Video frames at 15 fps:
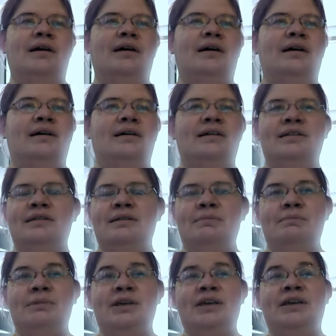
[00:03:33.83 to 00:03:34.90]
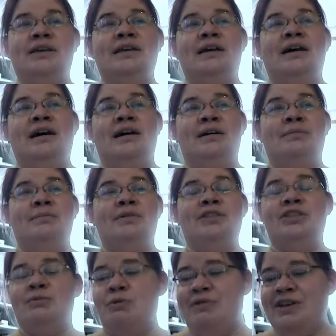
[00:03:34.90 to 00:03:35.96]
Uh, be, um,
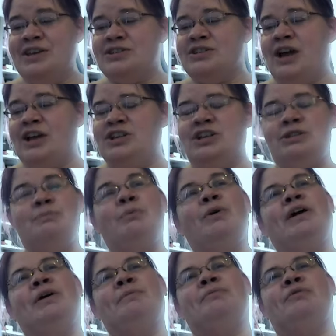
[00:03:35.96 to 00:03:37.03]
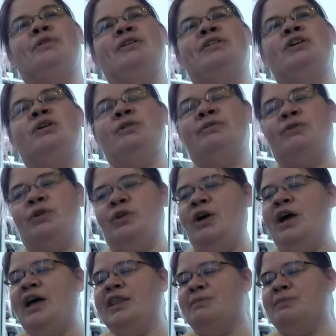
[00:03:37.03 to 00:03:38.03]
the movie is, I should point out before I go any further,